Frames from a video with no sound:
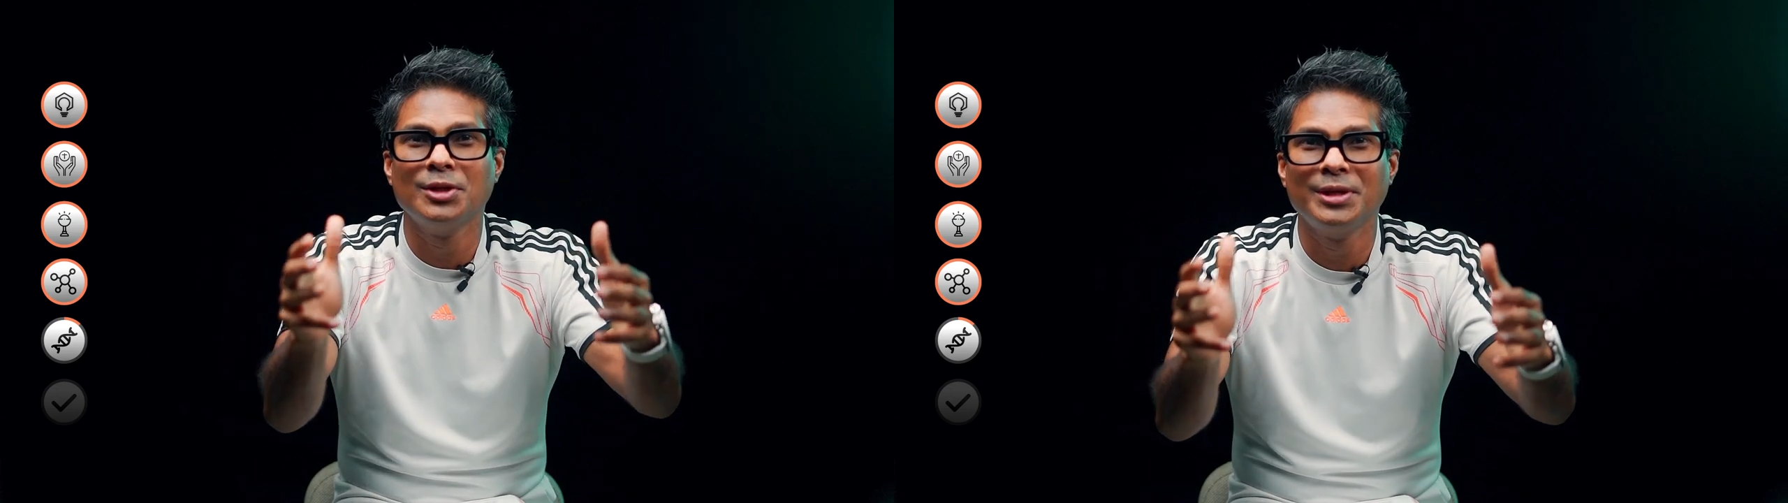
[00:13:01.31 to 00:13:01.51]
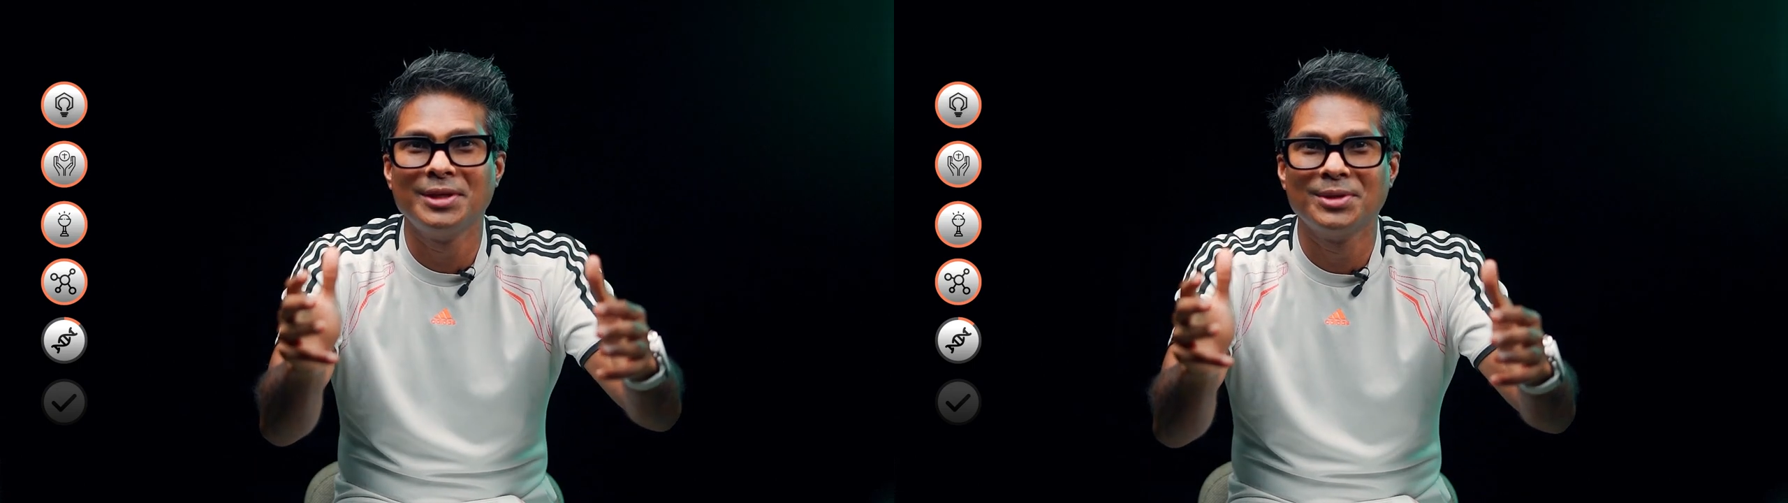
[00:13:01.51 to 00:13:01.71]

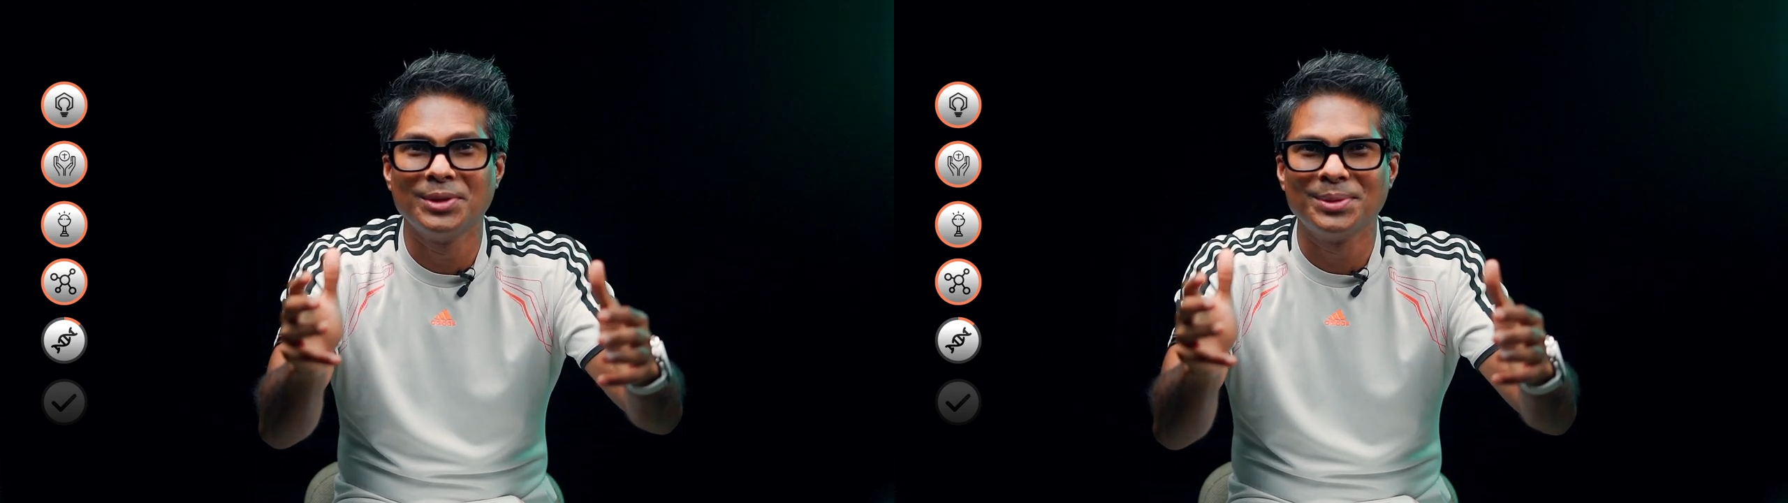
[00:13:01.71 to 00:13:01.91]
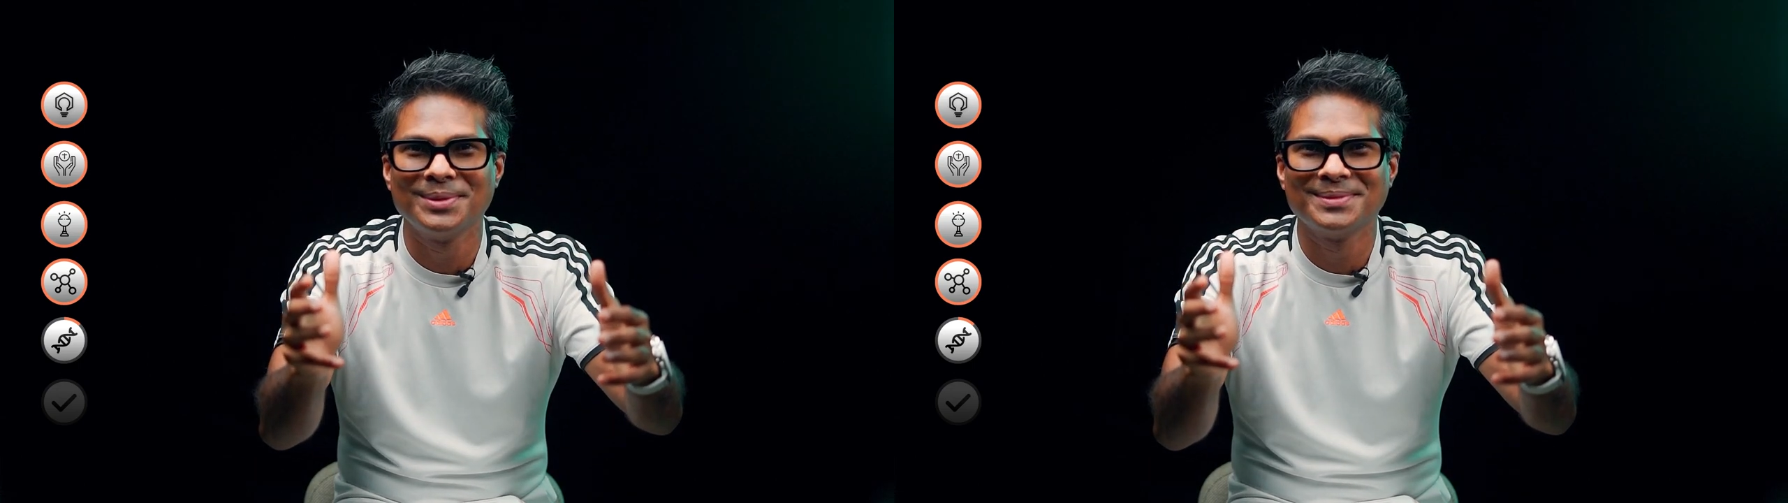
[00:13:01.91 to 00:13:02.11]
you need to
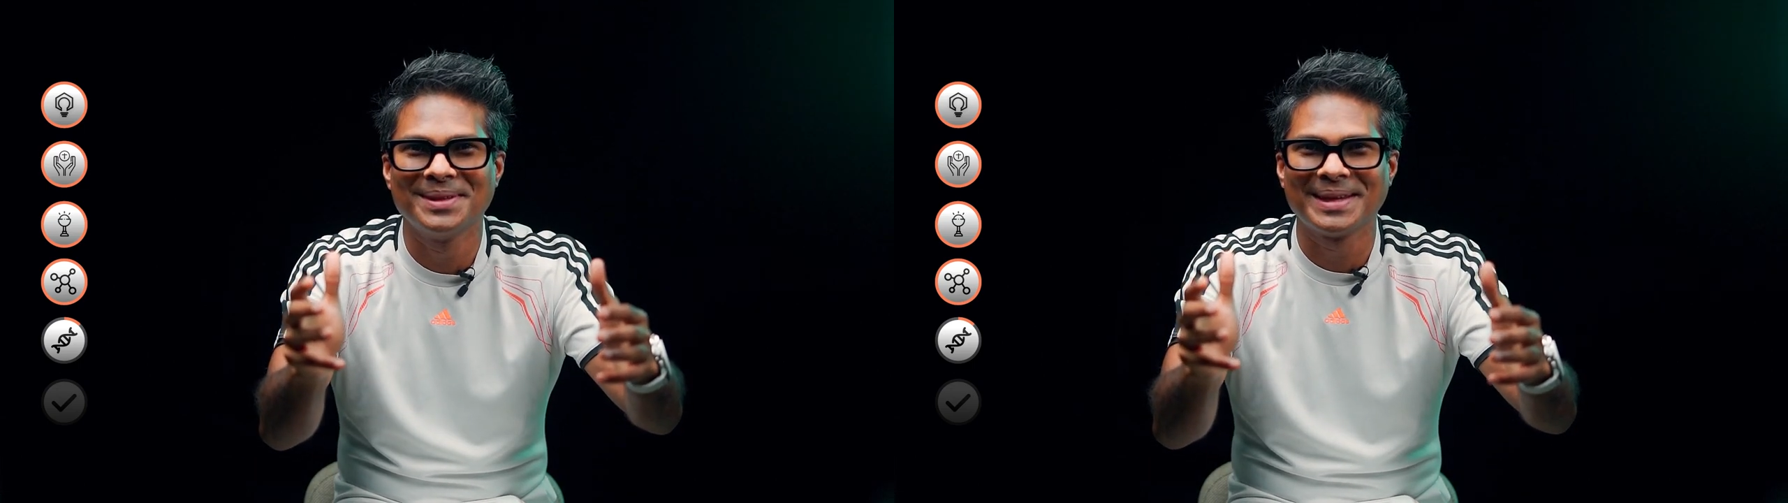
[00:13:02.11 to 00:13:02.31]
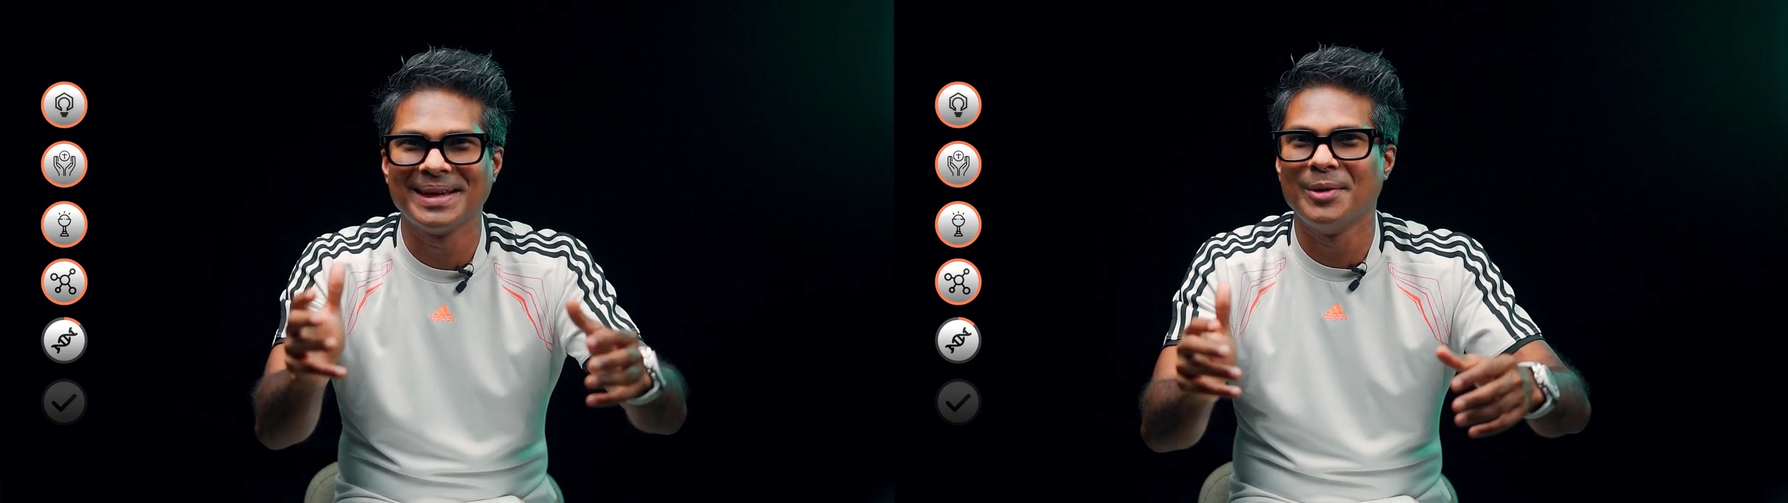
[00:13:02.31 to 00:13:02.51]
do, okay,